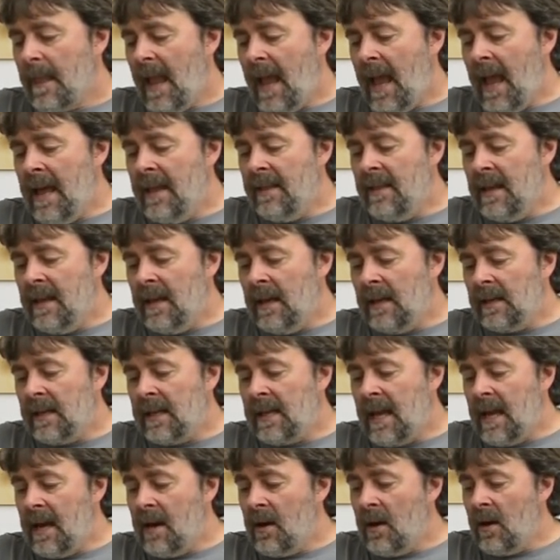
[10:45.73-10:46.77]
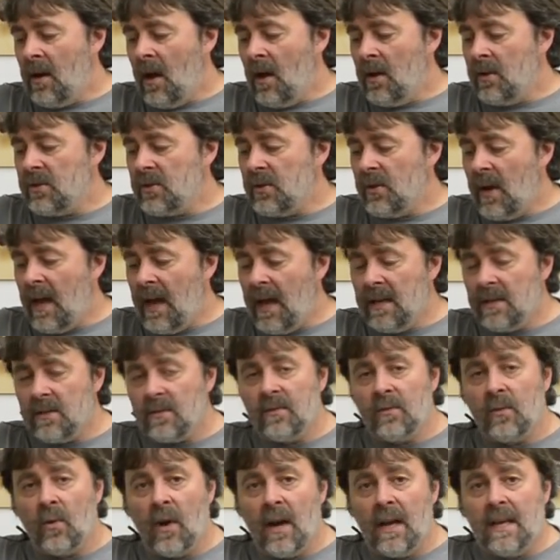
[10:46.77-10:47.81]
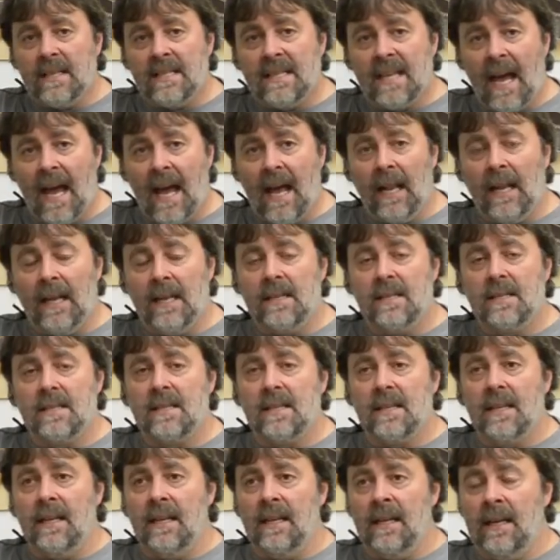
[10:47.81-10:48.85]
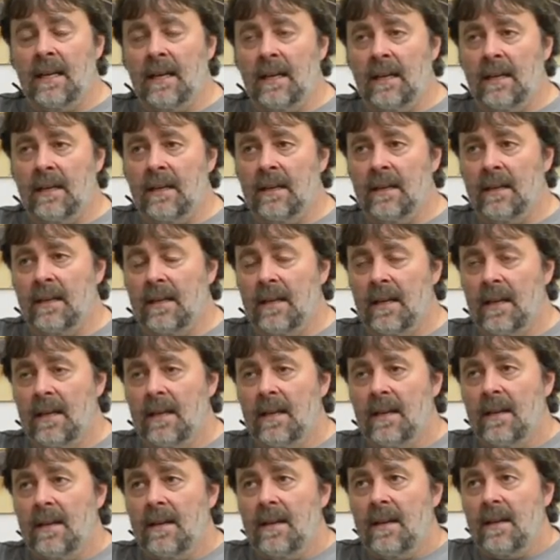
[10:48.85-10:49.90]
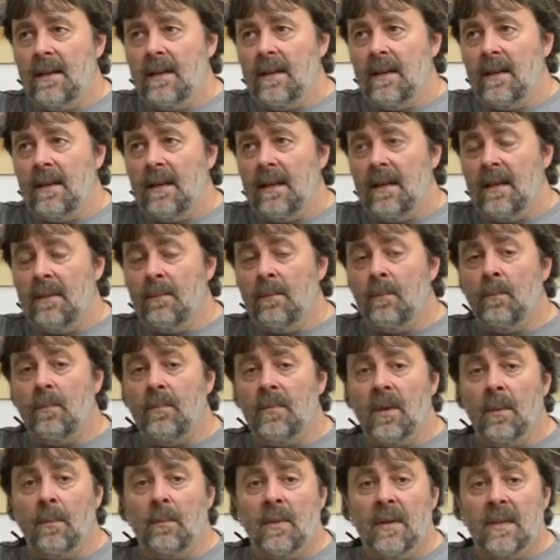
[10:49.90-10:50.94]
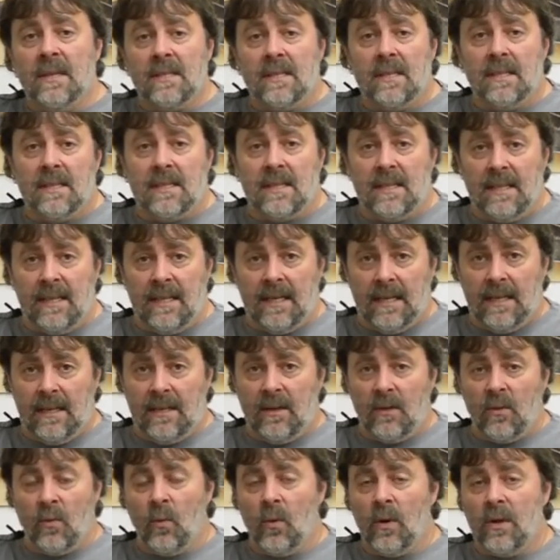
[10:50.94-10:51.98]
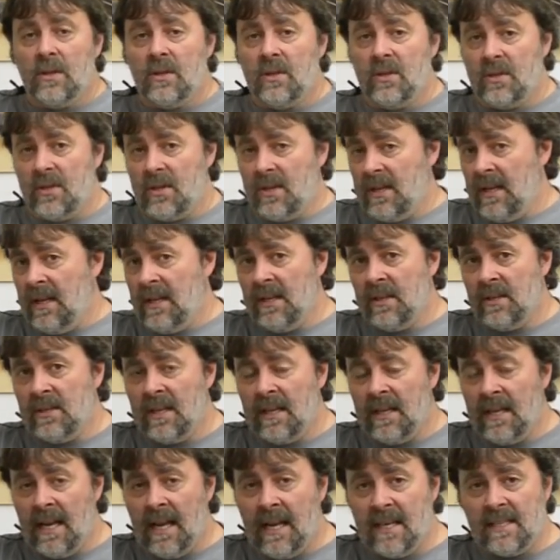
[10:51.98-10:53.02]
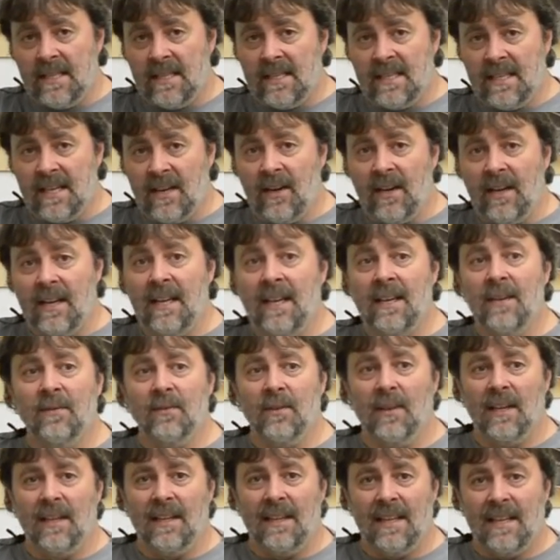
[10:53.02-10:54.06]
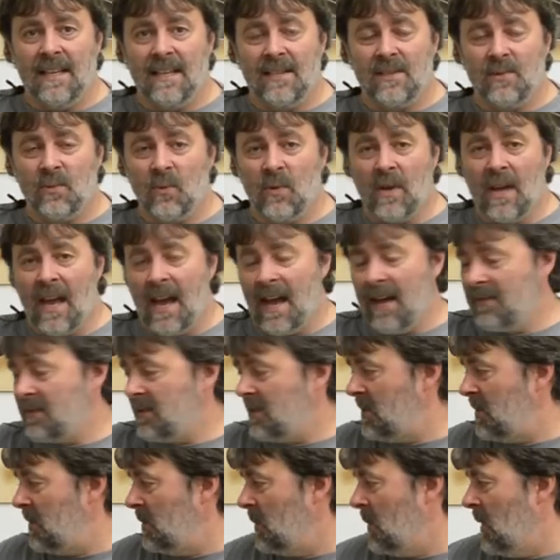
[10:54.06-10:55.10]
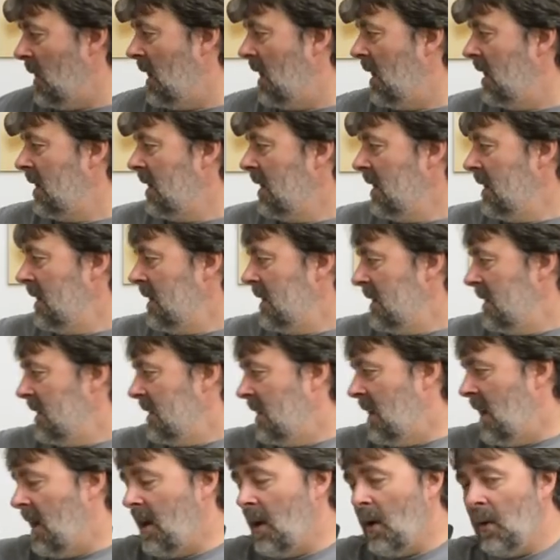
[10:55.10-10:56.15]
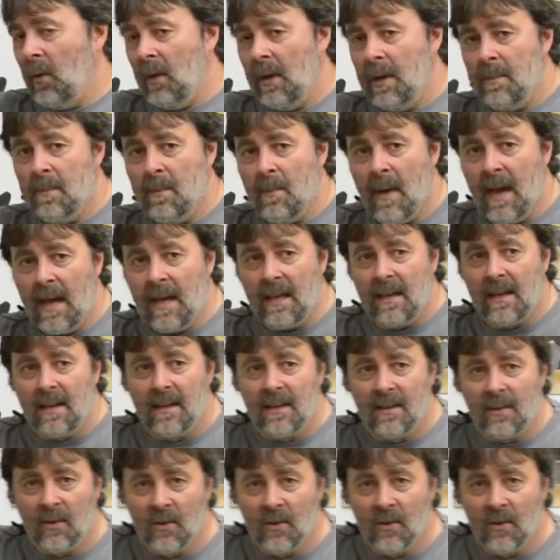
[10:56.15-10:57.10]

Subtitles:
then Karen also has great talents in the business end, which is a necessary evil of this. We have to not only make